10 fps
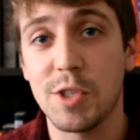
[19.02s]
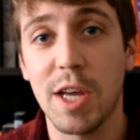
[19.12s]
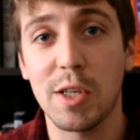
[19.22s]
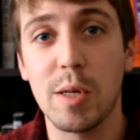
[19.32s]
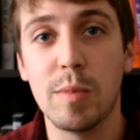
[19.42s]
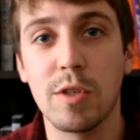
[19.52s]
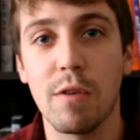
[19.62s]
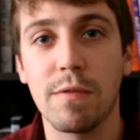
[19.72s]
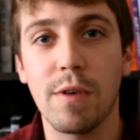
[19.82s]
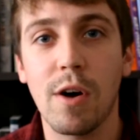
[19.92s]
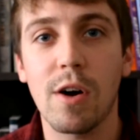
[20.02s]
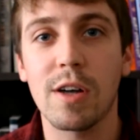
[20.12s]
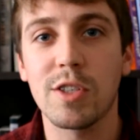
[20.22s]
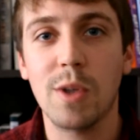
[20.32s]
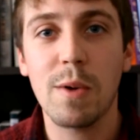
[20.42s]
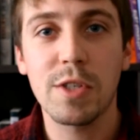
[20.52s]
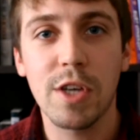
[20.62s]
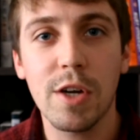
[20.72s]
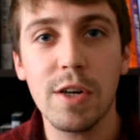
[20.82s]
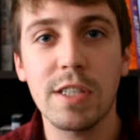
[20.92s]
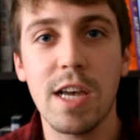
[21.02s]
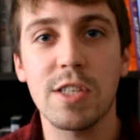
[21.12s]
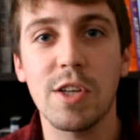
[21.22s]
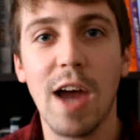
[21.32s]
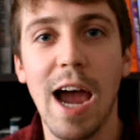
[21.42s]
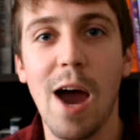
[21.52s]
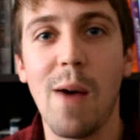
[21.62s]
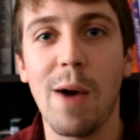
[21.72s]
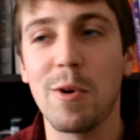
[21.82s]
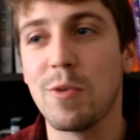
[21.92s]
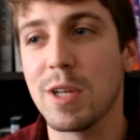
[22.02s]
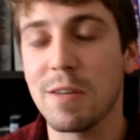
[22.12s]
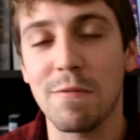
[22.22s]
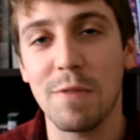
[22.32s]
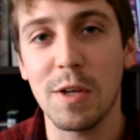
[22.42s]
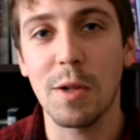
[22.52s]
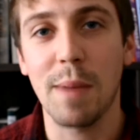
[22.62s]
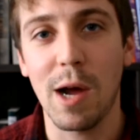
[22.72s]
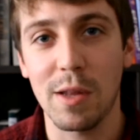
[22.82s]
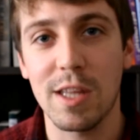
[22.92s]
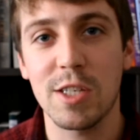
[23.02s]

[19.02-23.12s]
ShakeTube so far, and so I was curious as to how I would really feel about